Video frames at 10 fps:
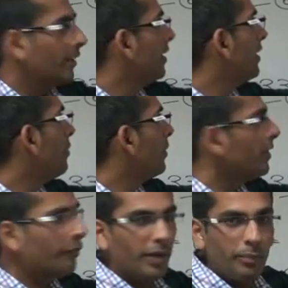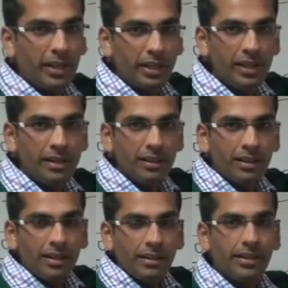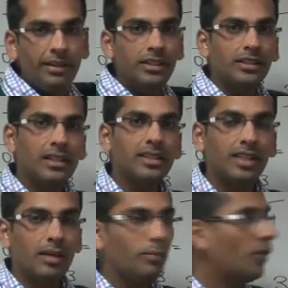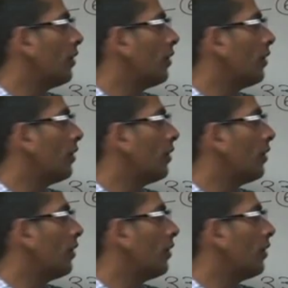in the month February, the digital sum